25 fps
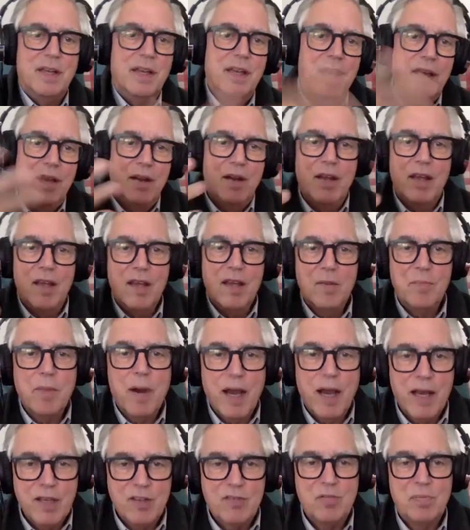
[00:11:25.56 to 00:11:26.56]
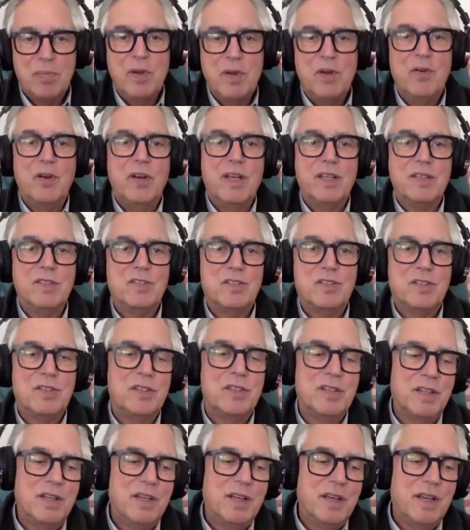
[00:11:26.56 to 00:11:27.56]
And in my
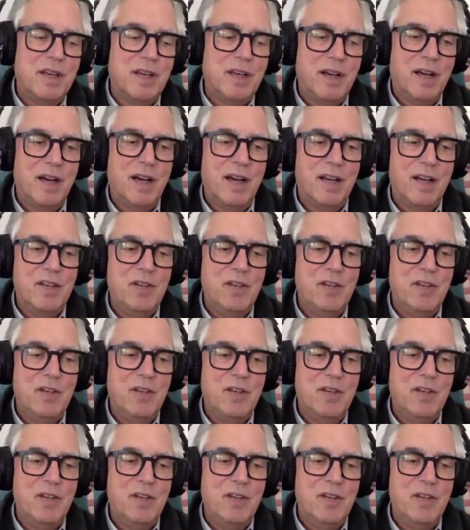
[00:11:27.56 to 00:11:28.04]
experience, uh,